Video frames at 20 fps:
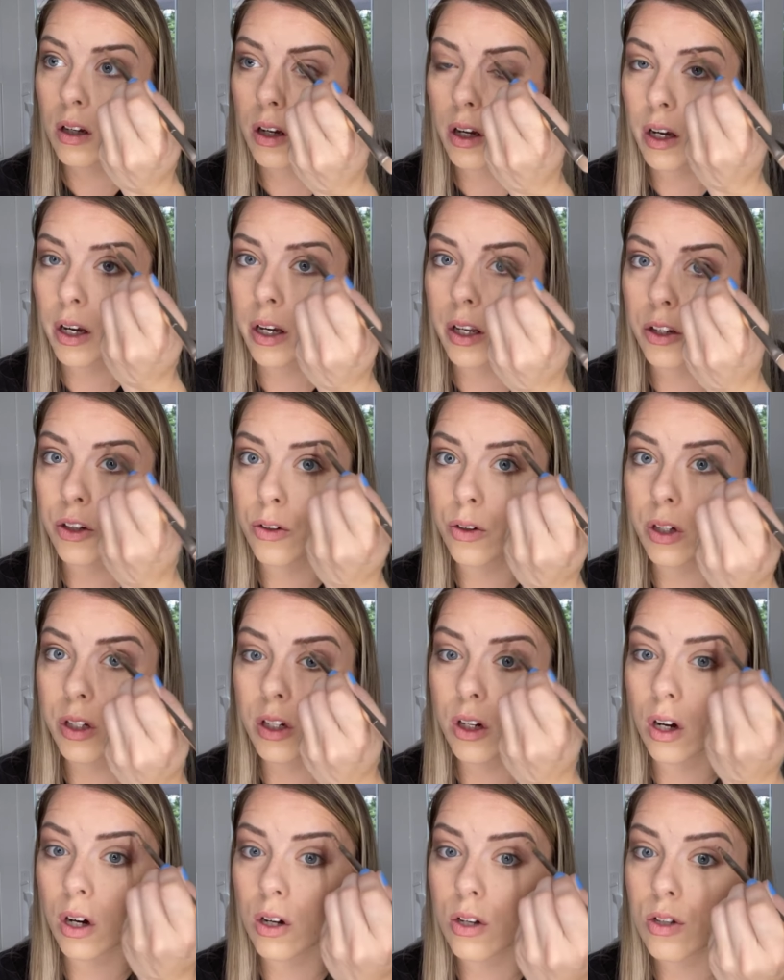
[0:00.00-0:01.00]
And you
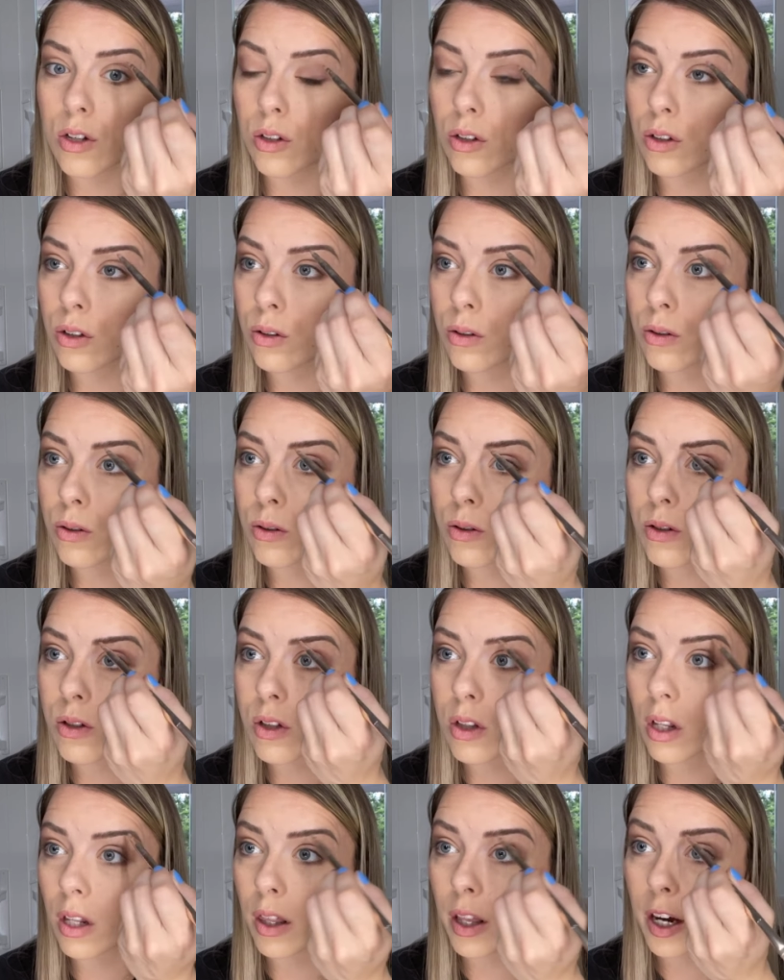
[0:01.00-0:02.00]
can also use
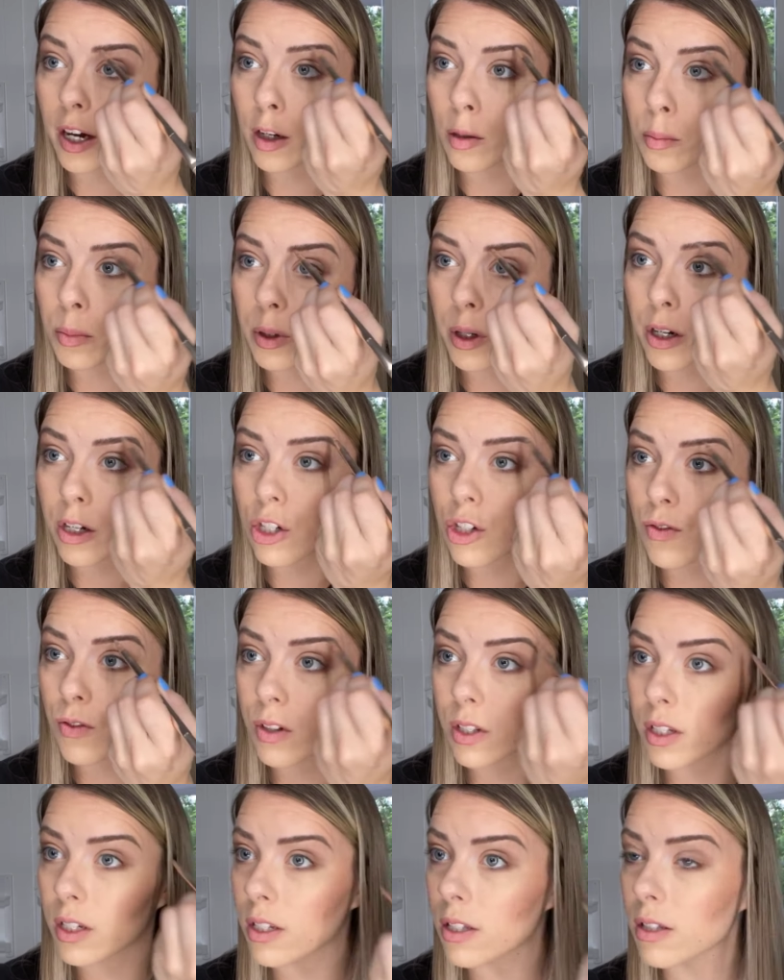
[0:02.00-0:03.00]
the line brush for
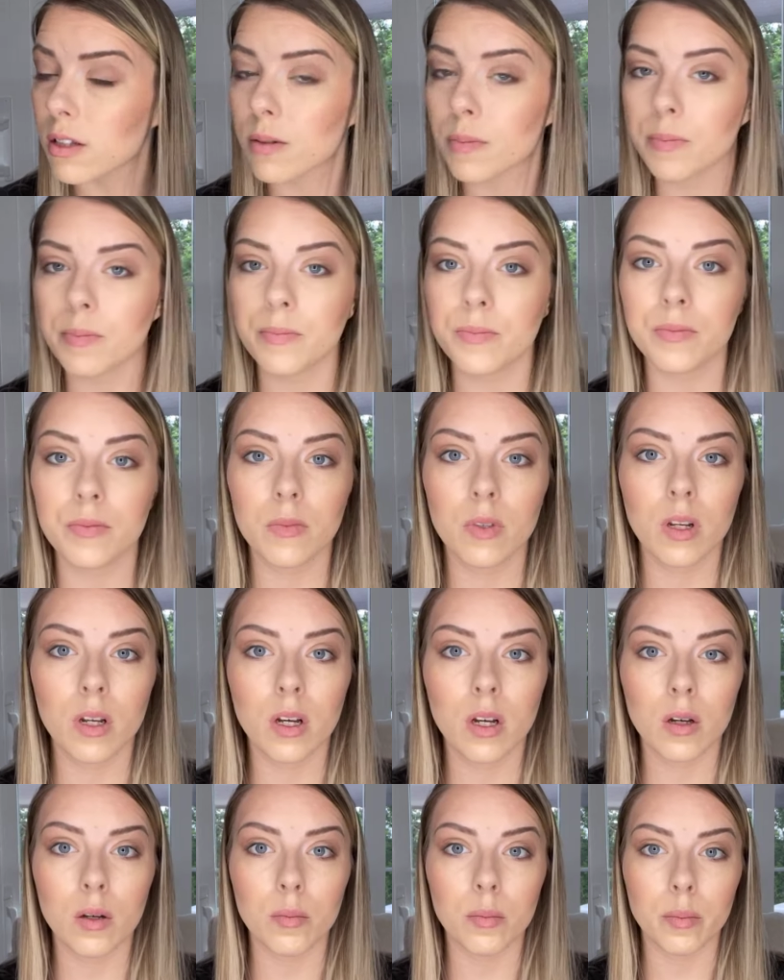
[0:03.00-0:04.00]
this.
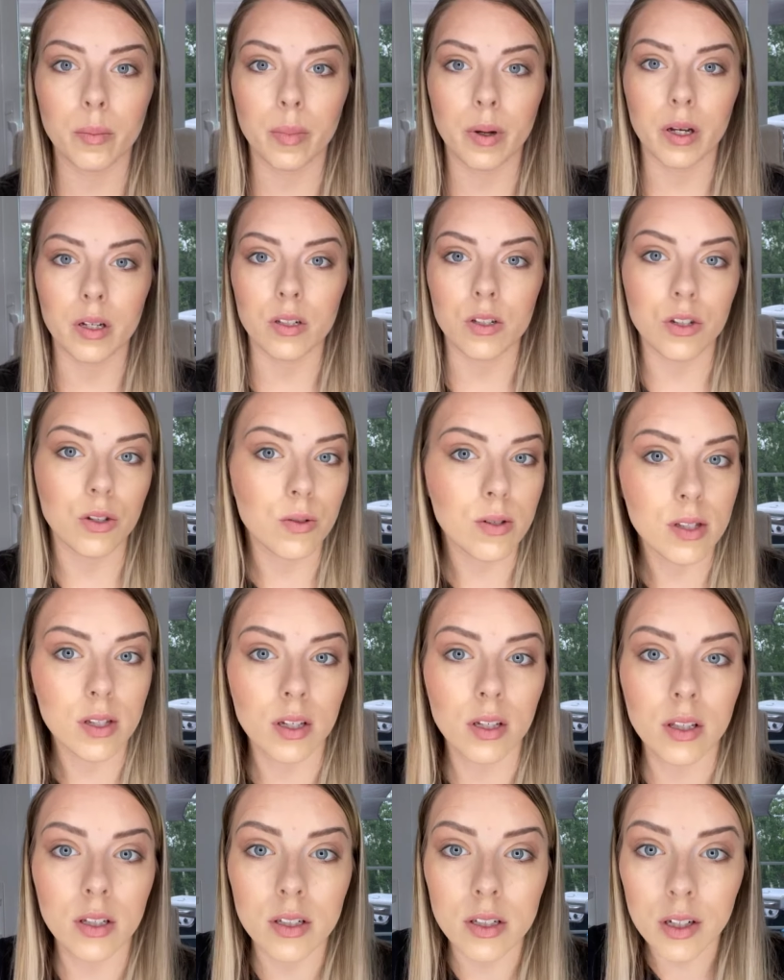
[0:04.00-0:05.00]
But do you see
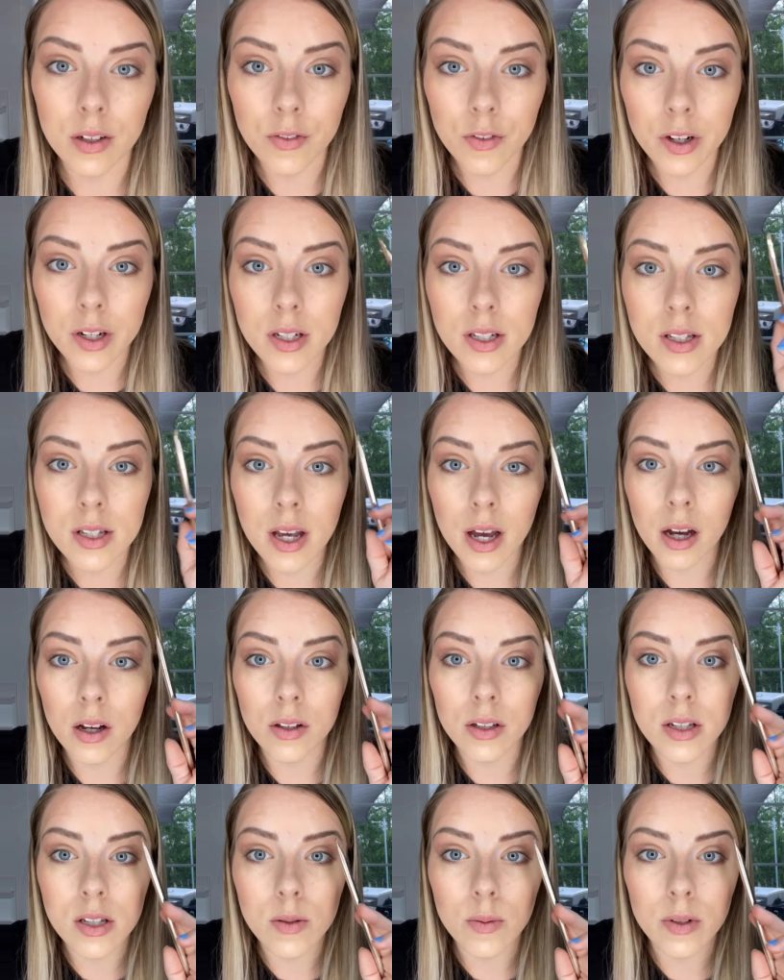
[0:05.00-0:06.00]
the difference? How
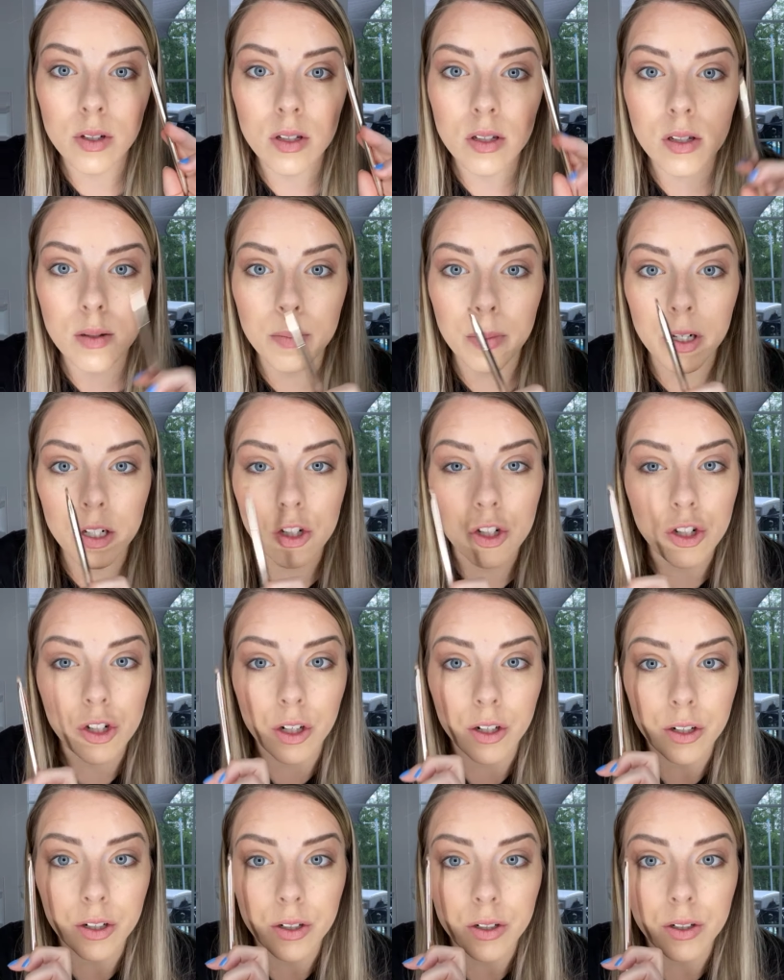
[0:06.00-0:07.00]
this one's much
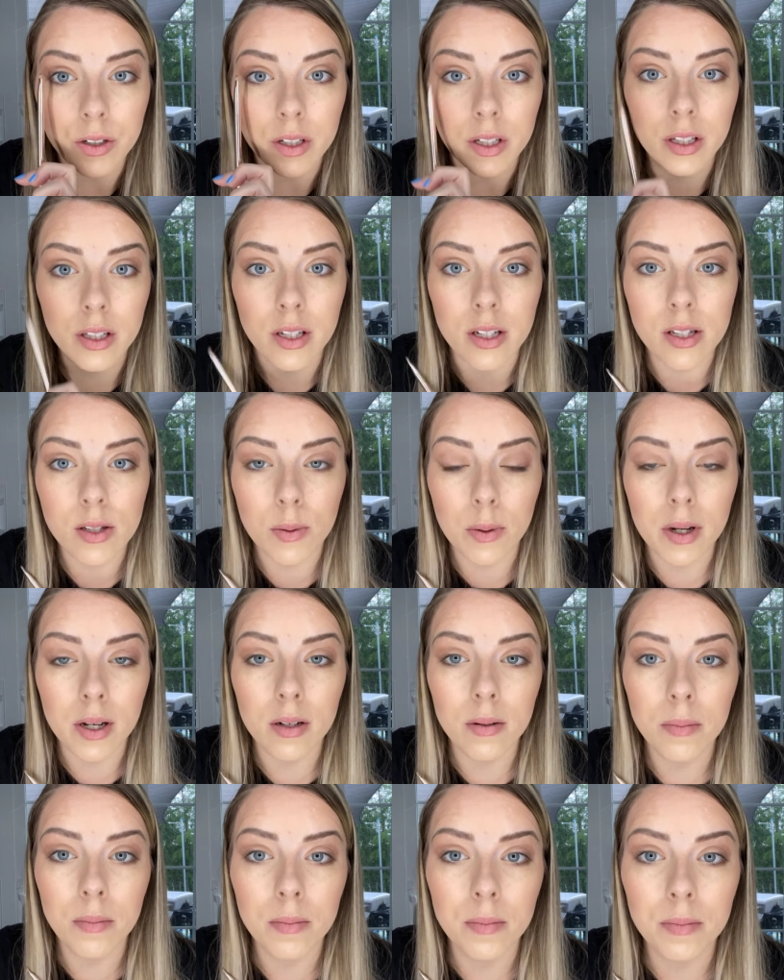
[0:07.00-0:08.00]
darker than this
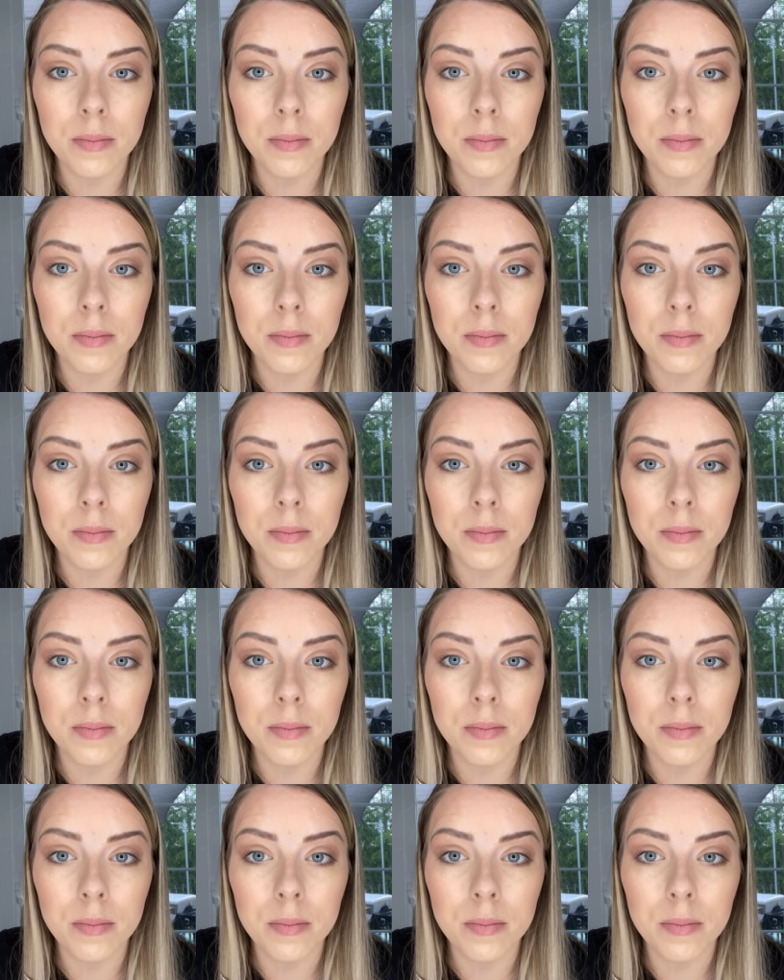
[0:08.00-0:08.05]
one?